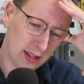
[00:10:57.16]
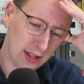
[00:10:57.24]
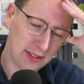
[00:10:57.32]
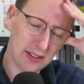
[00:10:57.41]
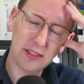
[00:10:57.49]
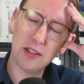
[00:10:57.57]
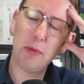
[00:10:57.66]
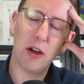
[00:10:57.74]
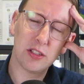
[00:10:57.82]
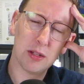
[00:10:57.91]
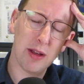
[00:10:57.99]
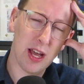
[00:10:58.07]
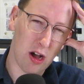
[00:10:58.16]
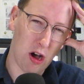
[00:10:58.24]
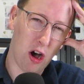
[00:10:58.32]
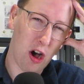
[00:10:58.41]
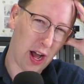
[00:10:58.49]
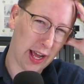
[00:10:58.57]
this is supposed to be a
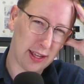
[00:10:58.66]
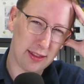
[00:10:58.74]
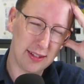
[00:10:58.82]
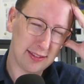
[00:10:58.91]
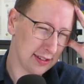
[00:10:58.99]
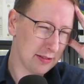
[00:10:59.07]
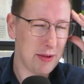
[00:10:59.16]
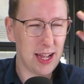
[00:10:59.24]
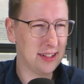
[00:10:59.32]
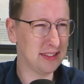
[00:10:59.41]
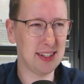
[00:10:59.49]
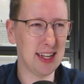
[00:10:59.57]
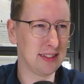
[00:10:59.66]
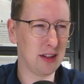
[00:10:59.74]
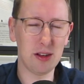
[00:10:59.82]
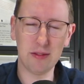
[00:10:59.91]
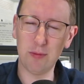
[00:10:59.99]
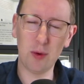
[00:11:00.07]
hike. This doesn't make sense.
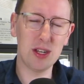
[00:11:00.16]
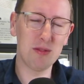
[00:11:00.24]
We